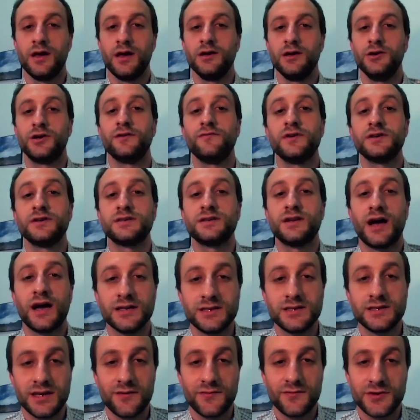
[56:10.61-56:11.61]
You can visit
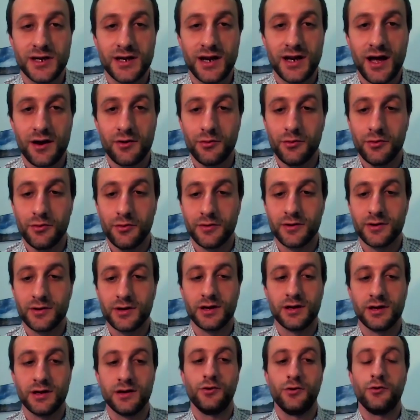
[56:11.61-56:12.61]
icfj.org
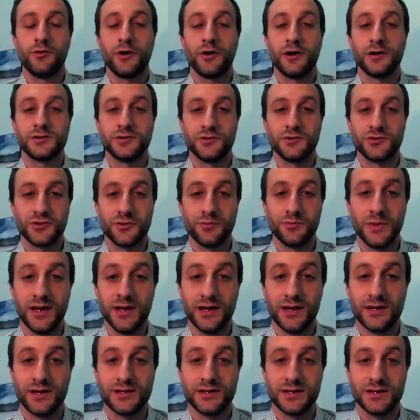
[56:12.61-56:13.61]
or our social
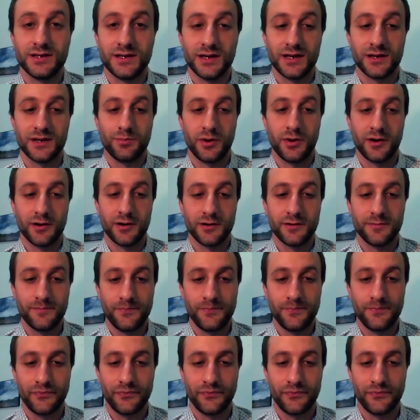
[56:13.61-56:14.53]
media to take part.